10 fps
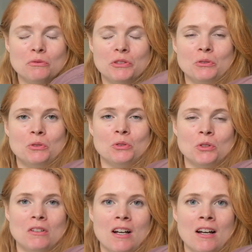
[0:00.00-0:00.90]

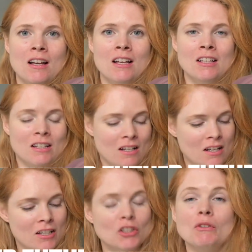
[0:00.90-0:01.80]
Futura
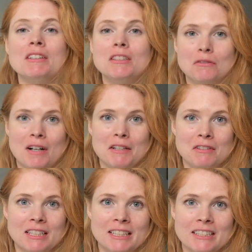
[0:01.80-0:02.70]
25
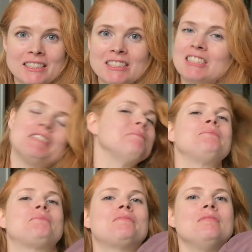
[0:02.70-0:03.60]
liters.
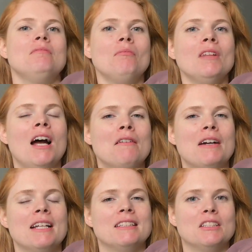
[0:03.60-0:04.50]
I've
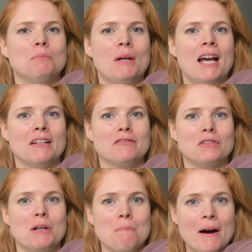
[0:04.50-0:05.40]
had this bag
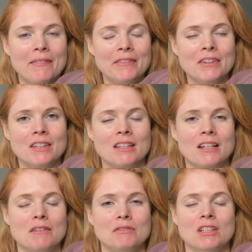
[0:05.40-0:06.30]
for a month and
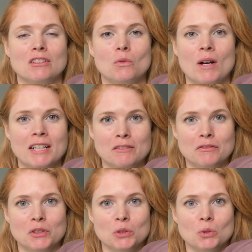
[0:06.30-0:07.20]
I've done quite a
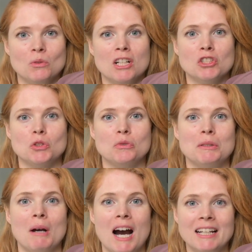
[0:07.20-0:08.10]
few
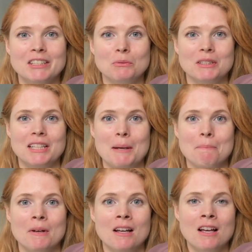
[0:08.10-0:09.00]
extreme hikes with
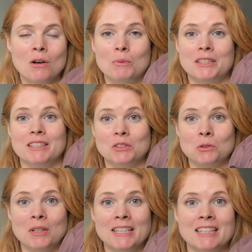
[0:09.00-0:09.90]
it
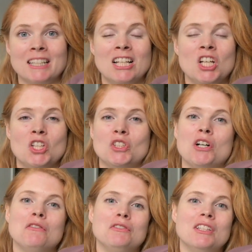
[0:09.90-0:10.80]
already. So
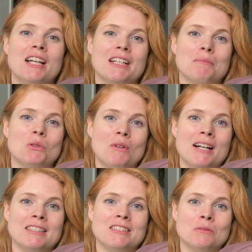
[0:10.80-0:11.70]
I feel like I'm
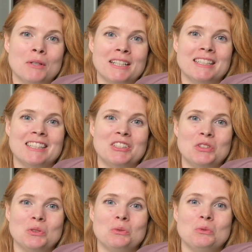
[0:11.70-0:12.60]
quite ready
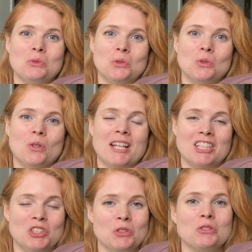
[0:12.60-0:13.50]
to do a
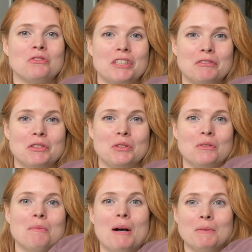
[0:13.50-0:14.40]
short review
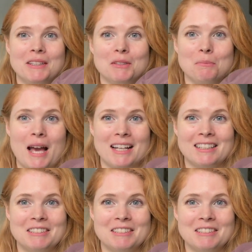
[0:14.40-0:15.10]
about this bag.